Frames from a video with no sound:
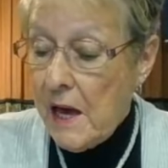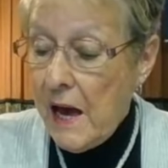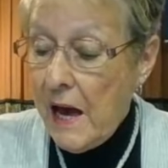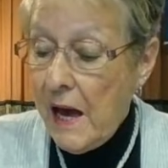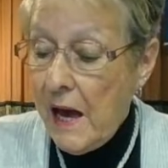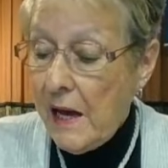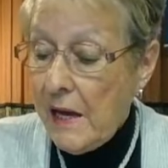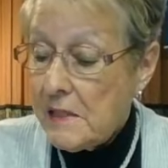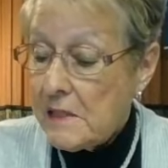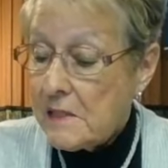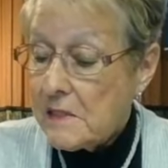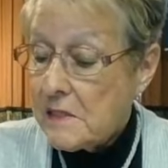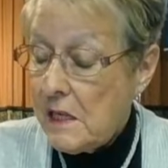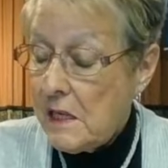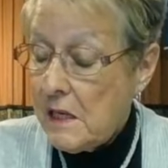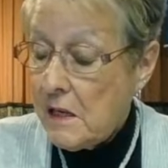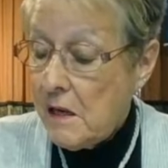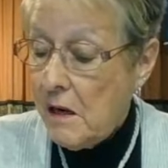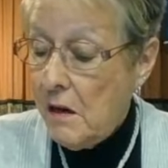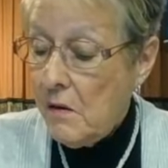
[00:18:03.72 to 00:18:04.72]
I had
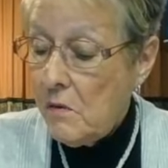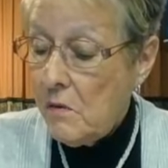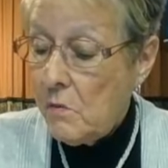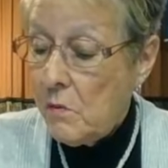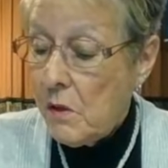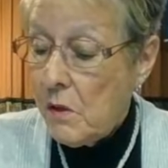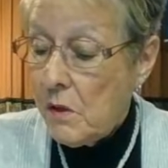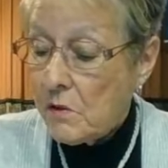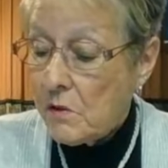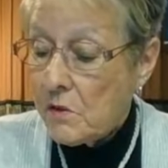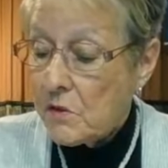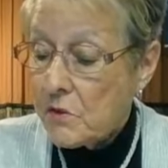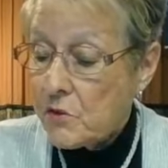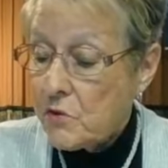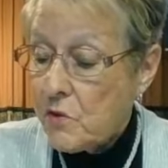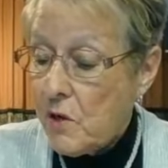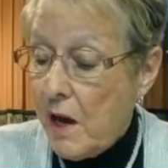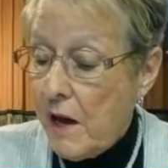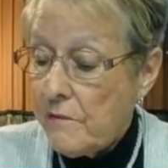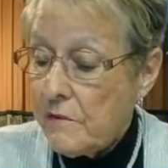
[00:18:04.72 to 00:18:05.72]
seen coworkers
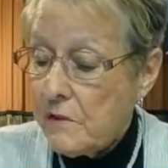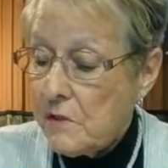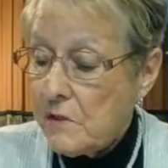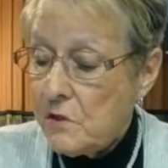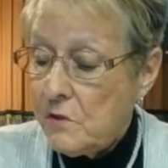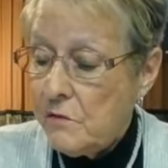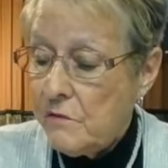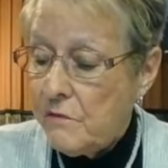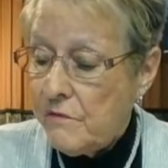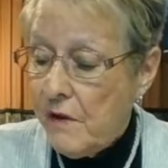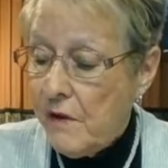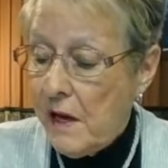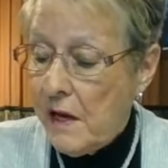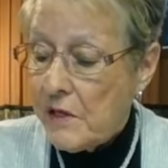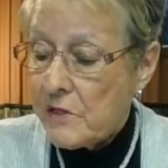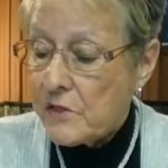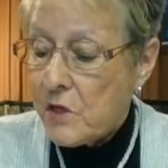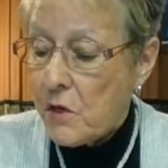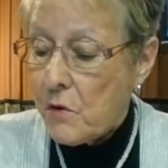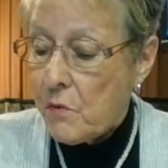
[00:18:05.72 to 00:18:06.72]
driving too
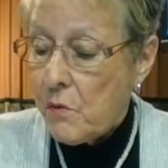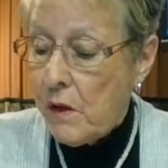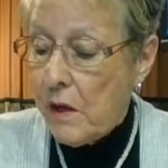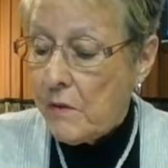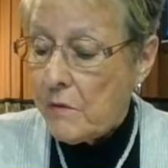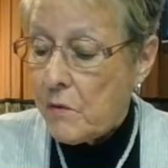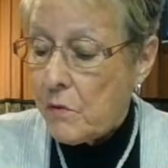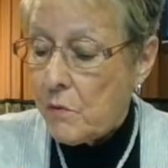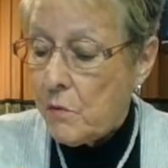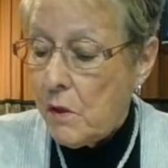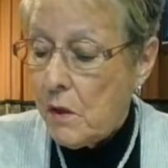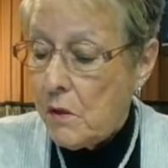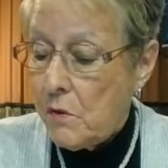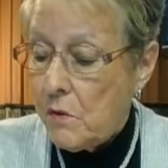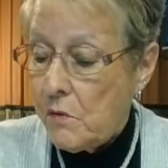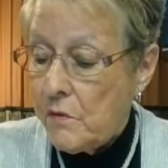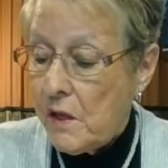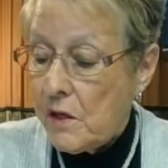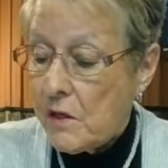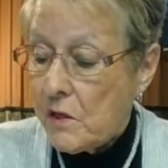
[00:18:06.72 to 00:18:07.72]
fast around the
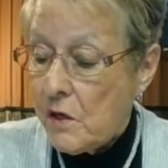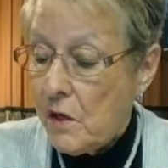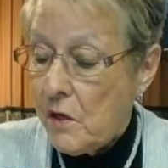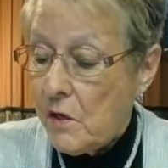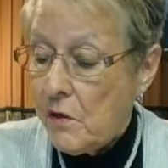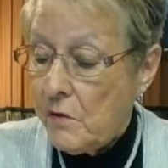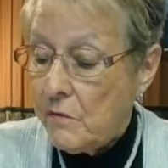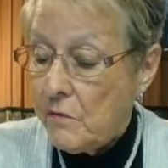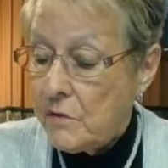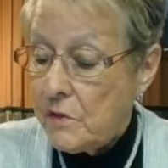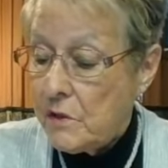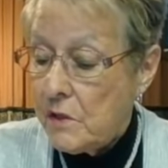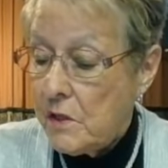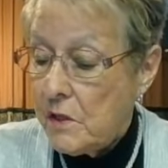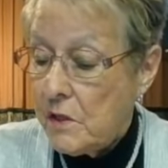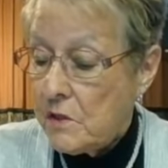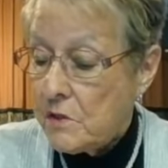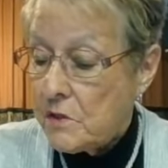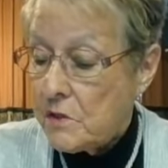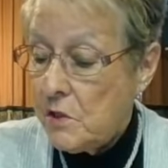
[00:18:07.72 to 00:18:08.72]
road that curved
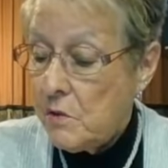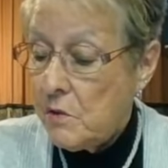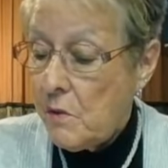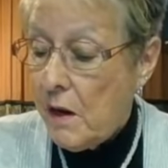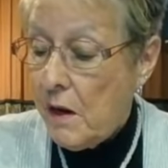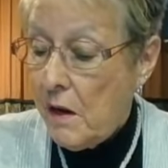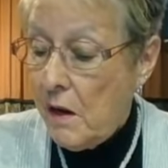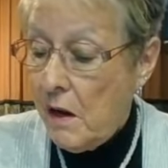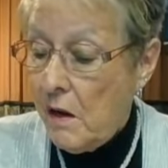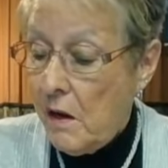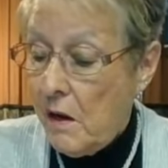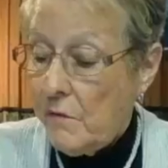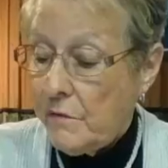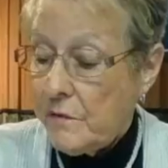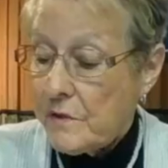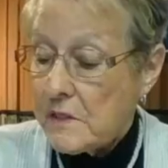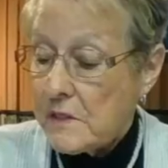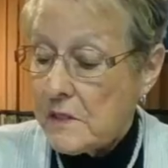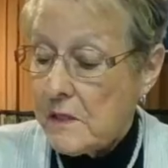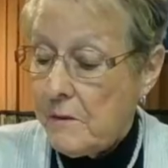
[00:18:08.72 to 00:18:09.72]
to our
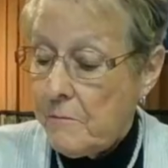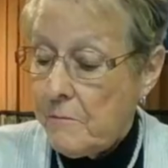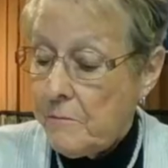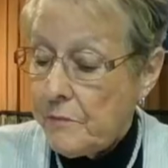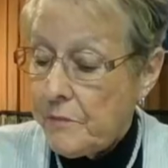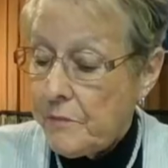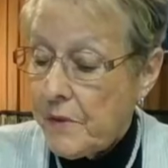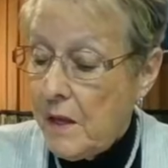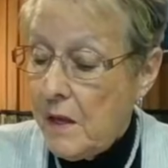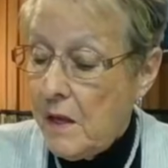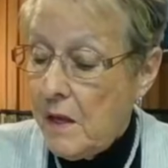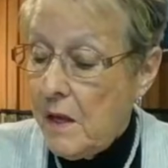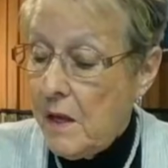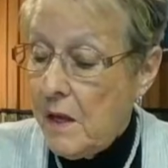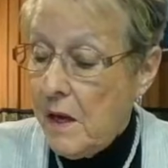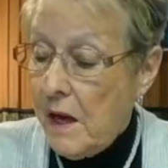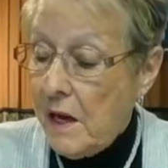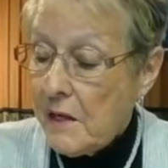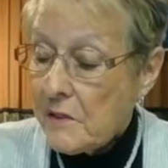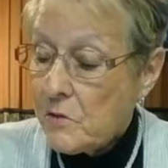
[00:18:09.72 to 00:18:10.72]
office.
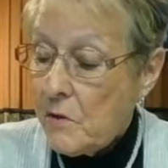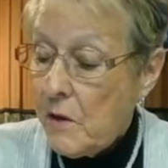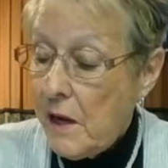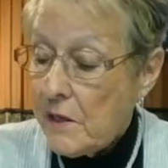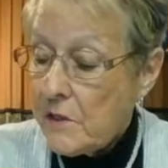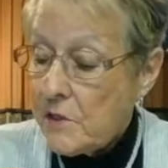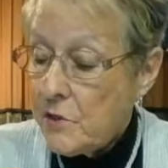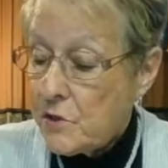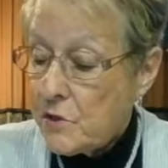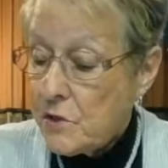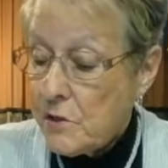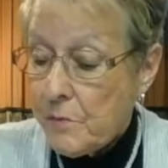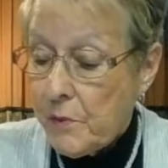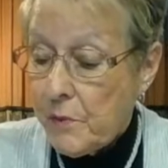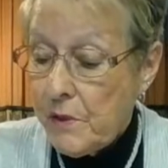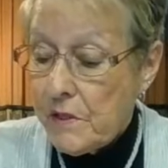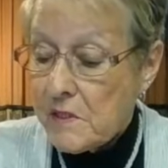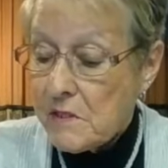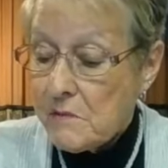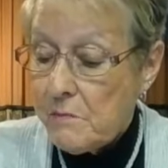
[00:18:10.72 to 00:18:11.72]
I tried to
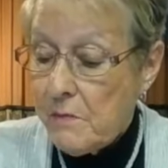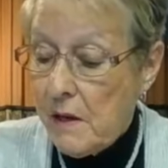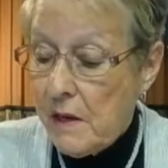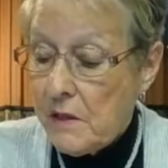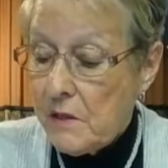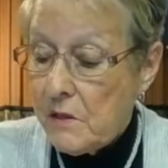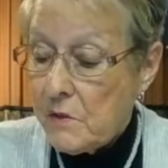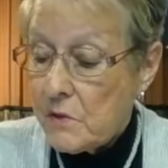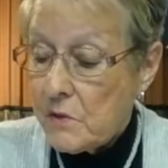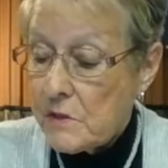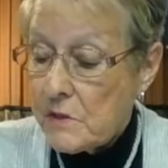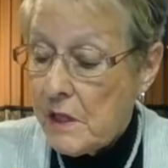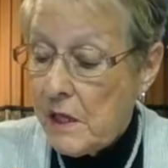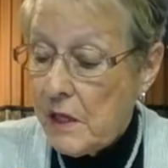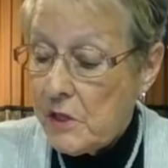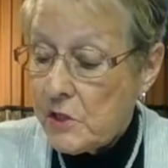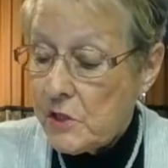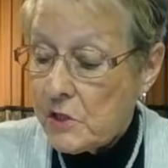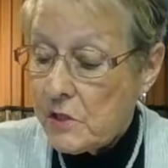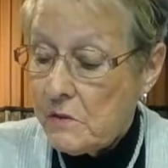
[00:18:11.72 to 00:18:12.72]
suppress my
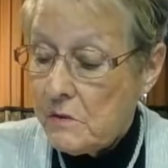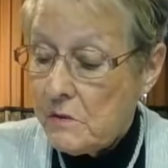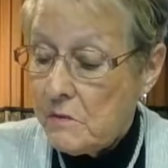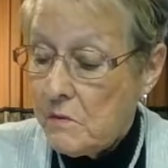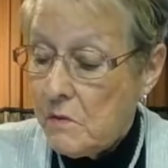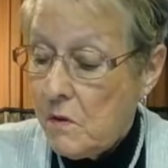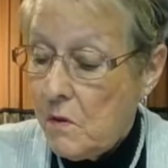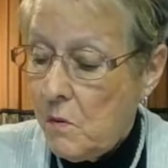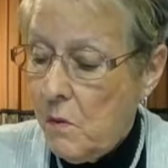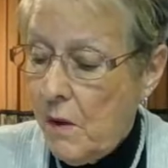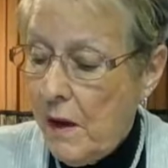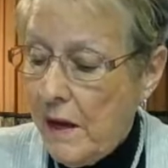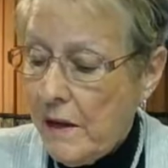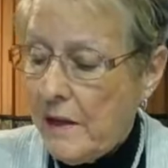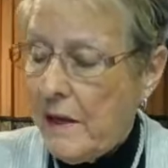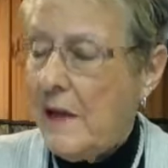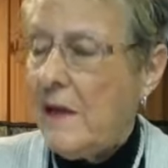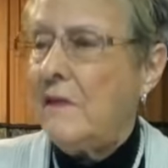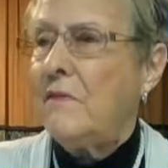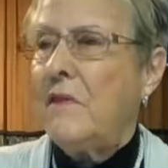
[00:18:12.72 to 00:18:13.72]
irritation why
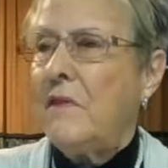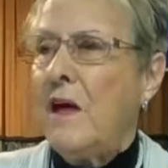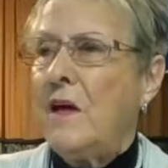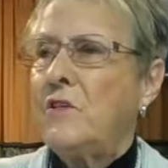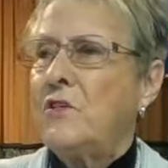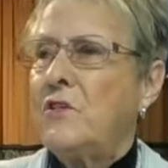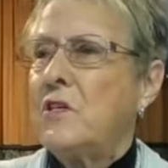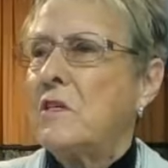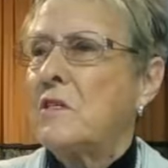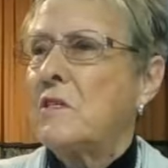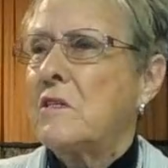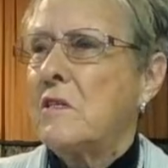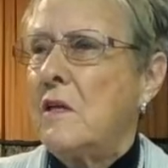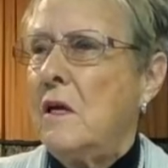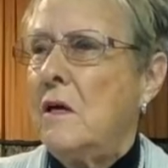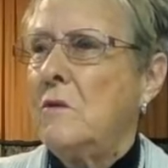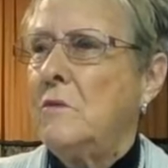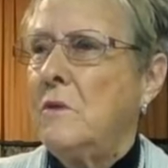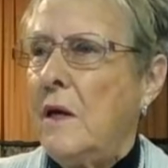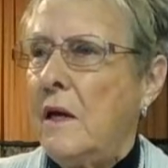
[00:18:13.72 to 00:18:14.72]
can't they just
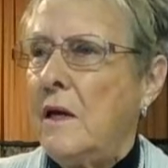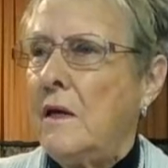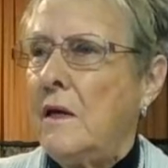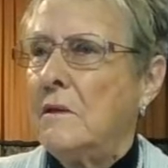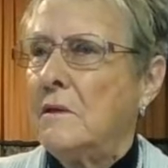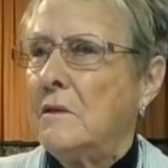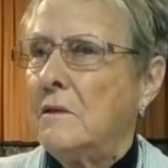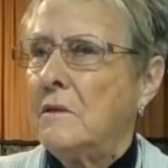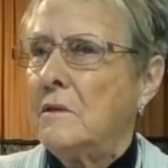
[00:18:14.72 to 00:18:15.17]
slow down?